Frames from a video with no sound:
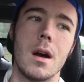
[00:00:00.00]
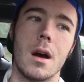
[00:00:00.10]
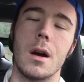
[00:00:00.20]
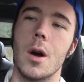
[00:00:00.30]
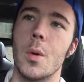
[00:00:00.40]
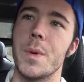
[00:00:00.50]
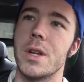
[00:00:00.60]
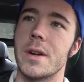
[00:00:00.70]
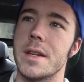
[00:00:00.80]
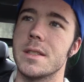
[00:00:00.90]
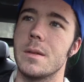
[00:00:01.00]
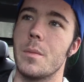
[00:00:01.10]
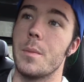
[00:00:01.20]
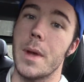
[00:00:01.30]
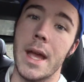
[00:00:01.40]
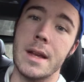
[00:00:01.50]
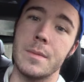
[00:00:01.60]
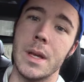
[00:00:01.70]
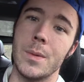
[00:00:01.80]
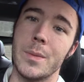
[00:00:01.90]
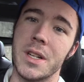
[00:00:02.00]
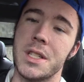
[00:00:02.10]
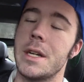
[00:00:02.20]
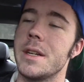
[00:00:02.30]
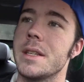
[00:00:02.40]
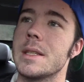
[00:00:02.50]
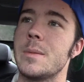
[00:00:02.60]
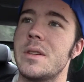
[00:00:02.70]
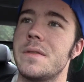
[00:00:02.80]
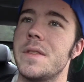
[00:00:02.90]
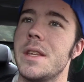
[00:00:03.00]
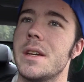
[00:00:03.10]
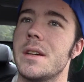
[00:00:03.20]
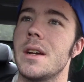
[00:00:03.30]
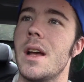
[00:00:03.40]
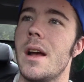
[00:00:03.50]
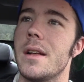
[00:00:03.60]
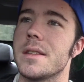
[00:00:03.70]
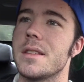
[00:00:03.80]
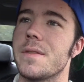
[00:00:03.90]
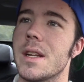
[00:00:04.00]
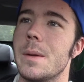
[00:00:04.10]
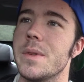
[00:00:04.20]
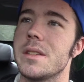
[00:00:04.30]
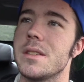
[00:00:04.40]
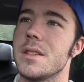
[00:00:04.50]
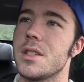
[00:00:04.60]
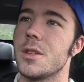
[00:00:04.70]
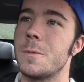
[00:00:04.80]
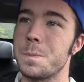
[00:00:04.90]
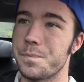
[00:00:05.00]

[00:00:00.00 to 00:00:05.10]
Open your eyes up, and maybe by sharing some of the stuff that I'm listening to,